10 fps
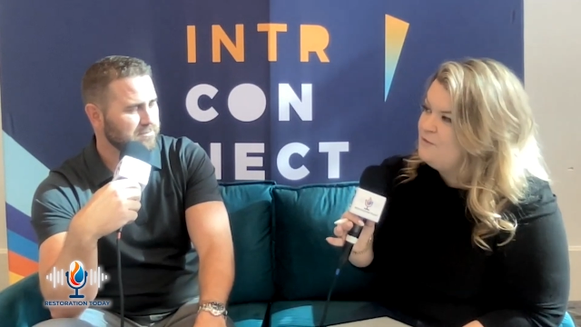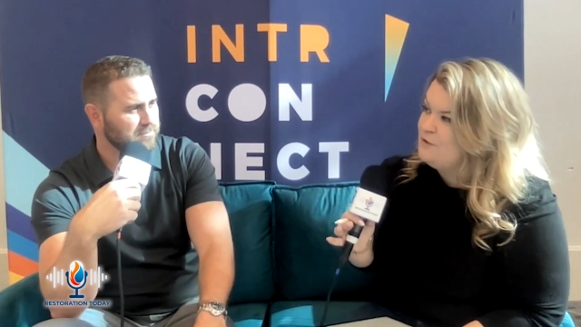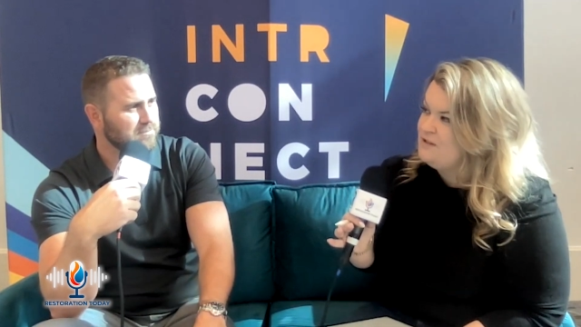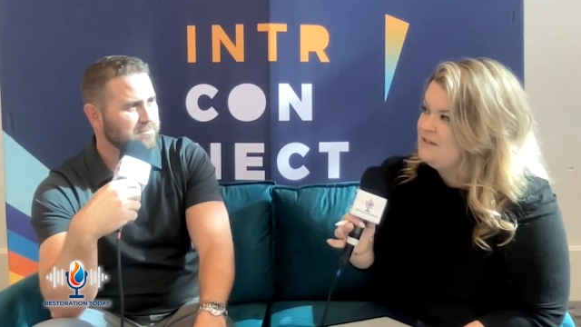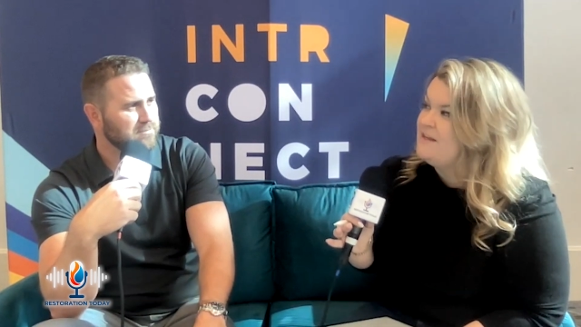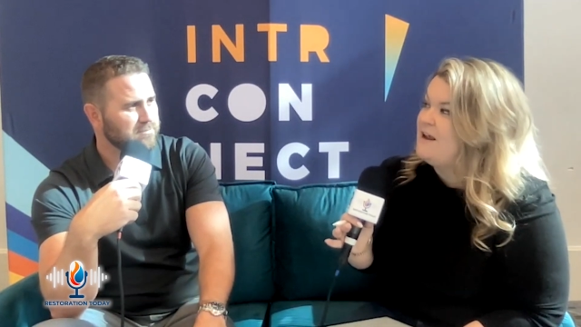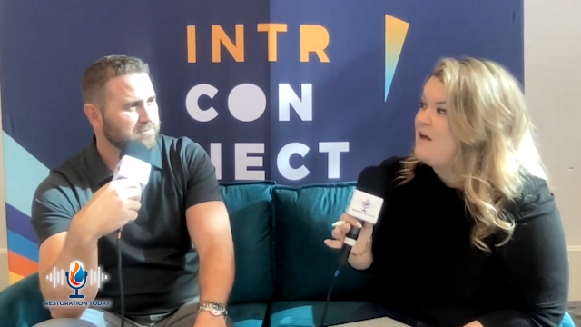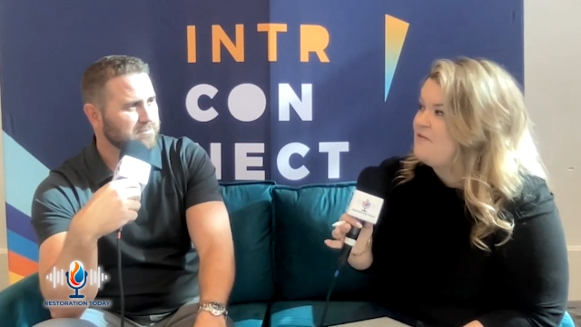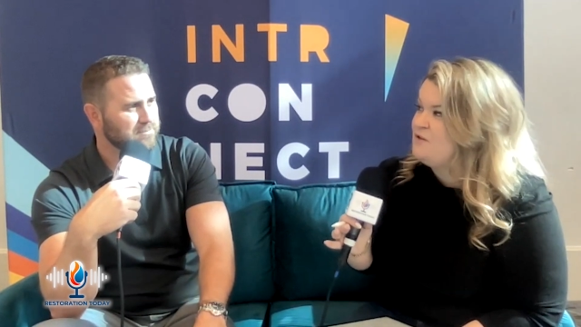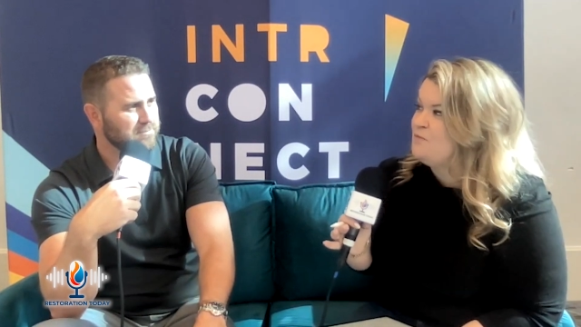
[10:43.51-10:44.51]
Speaker 1: versus they
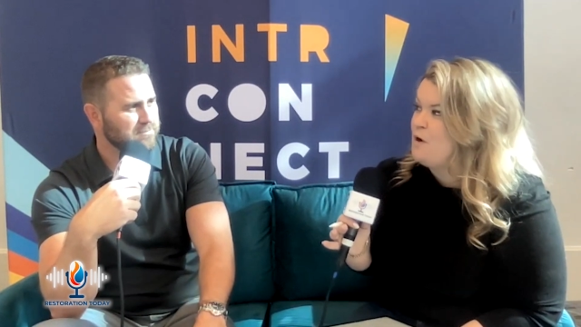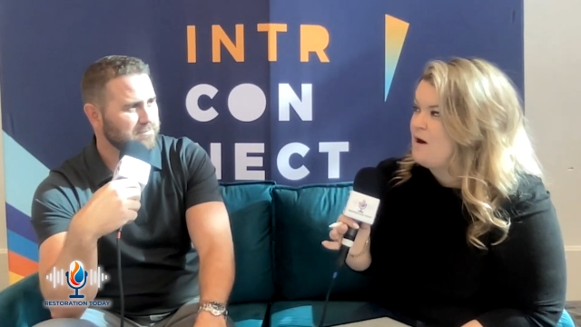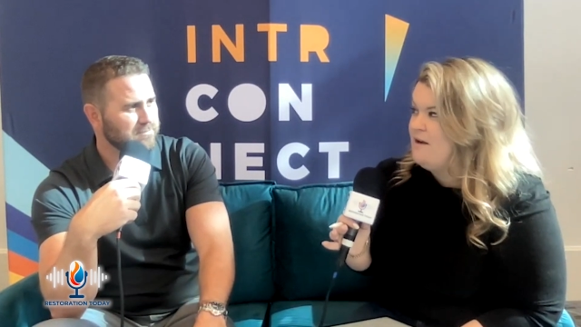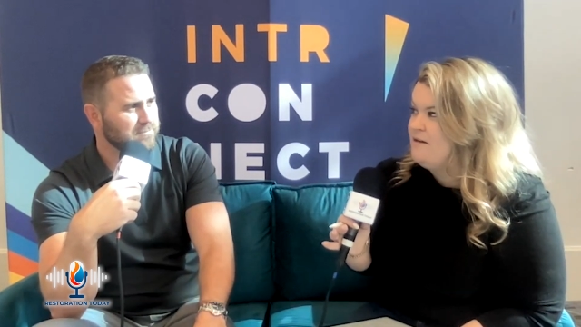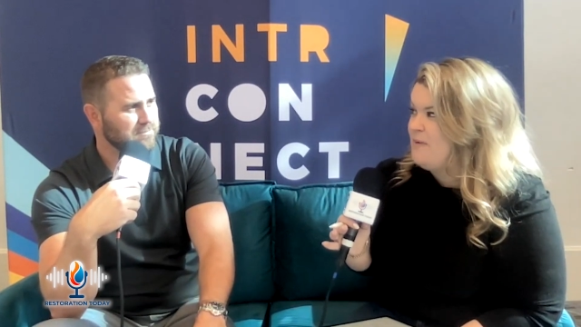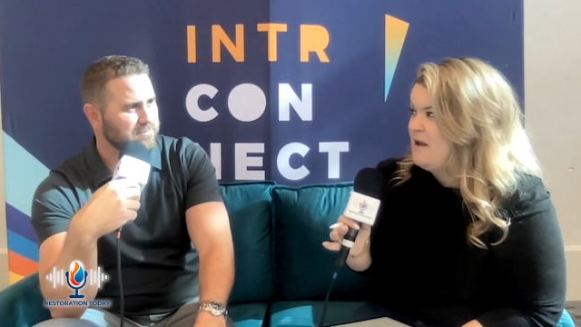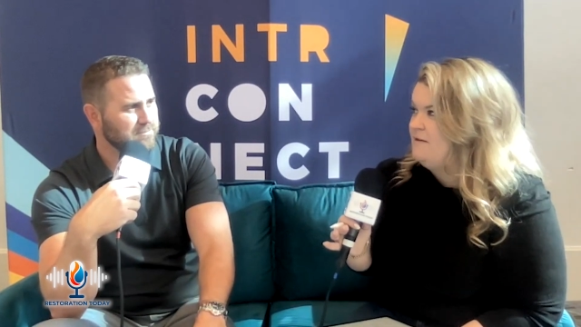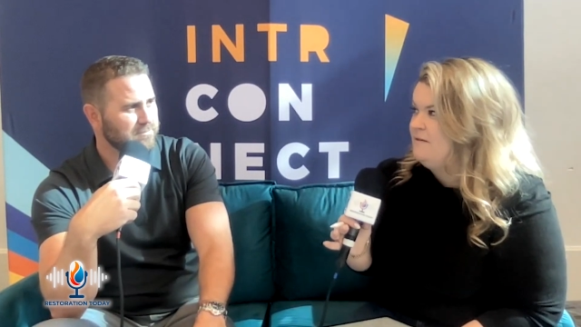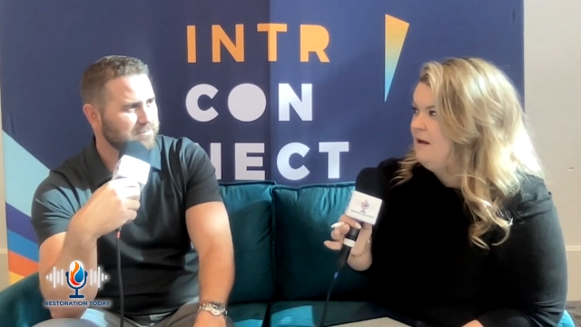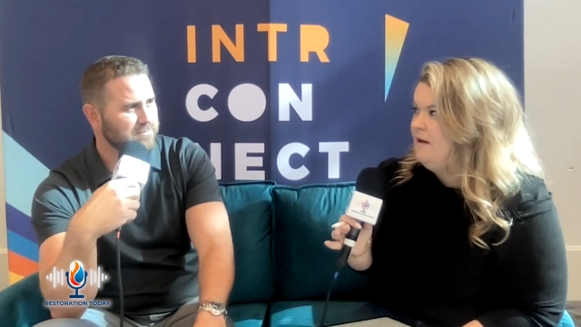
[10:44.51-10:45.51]
got this work
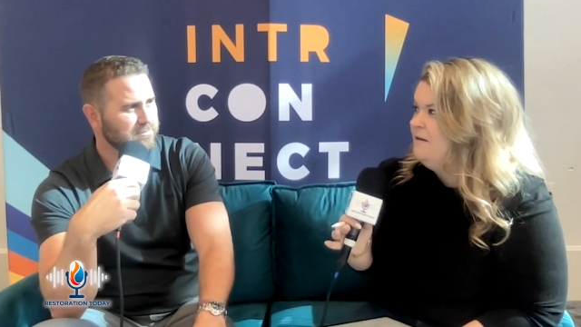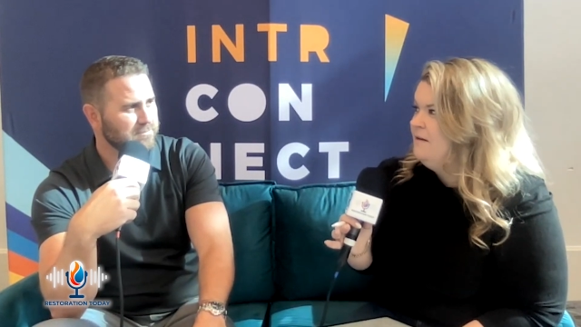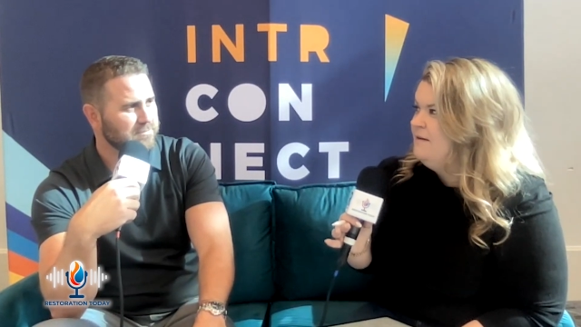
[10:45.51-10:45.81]
independently